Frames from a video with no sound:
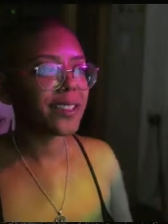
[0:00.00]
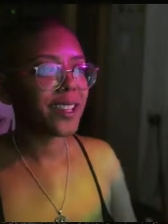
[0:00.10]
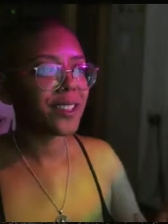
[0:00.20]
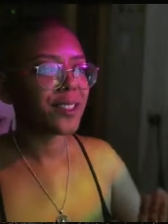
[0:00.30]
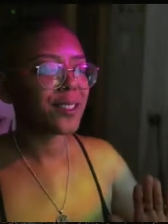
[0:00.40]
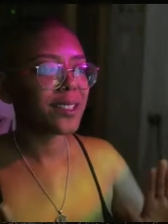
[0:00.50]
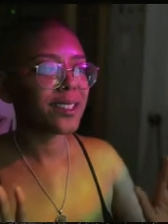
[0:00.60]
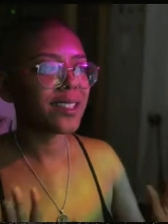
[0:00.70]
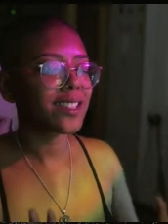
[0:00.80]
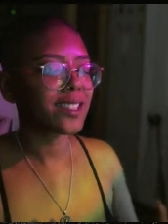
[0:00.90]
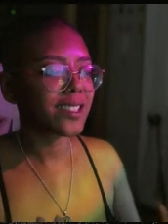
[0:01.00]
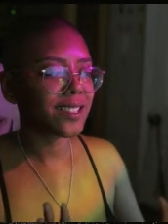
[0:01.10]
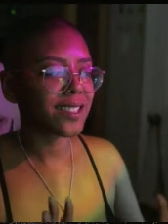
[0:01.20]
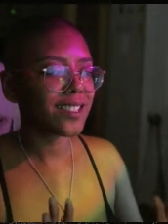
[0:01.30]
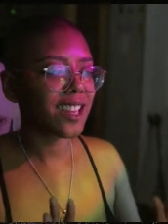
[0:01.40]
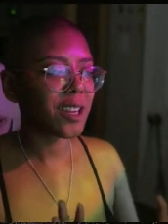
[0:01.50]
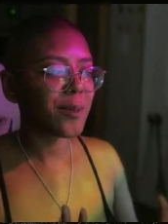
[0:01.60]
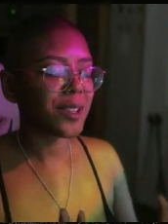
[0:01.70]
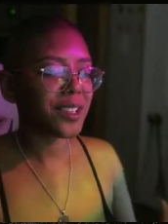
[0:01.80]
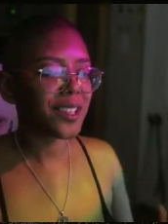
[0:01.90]
to enter this time
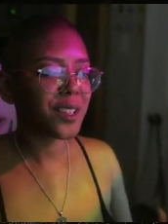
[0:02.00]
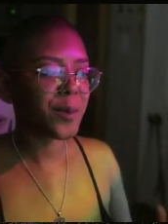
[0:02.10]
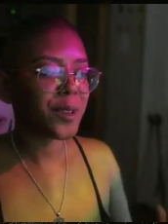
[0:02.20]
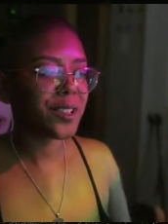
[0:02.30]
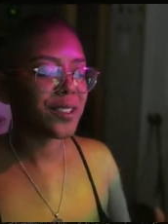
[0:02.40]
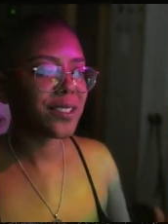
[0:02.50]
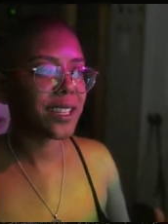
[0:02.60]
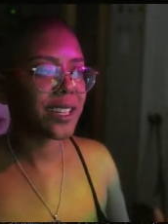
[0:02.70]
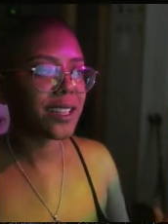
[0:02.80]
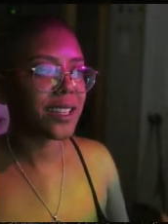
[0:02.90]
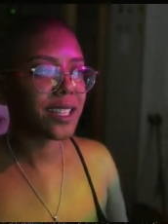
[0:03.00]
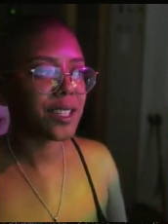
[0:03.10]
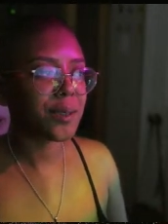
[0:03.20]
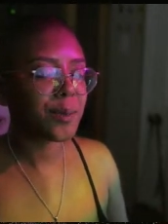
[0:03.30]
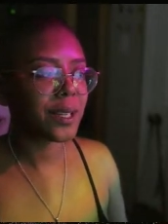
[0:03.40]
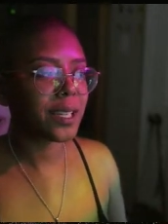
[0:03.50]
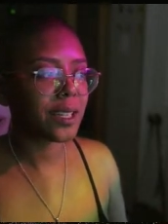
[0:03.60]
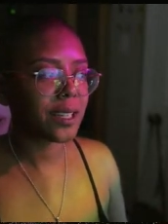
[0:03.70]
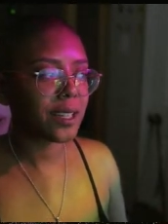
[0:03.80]
of the year where there's like a little bit